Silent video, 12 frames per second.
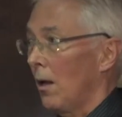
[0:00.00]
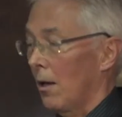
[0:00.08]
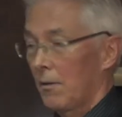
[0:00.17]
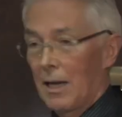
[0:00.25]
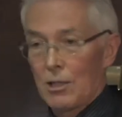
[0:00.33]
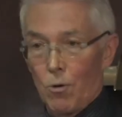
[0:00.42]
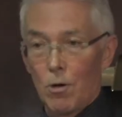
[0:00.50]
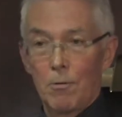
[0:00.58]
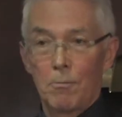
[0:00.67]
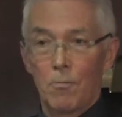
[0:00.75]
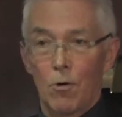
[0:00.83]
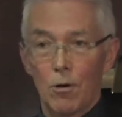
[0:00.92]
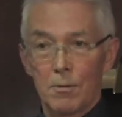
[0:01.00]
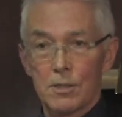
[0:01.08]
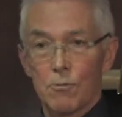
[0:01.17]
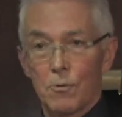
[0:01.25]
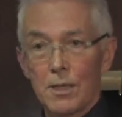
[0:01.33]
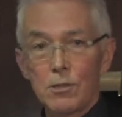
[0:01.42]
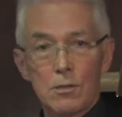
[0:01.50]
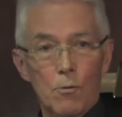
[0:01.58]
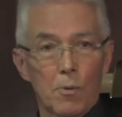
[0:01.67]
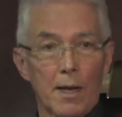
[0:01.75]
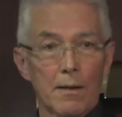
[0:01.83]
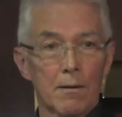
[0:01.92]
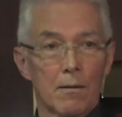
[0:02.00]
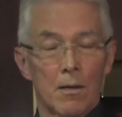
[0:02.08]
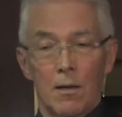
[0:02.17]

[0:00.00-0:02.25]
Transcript: And there's always a risk when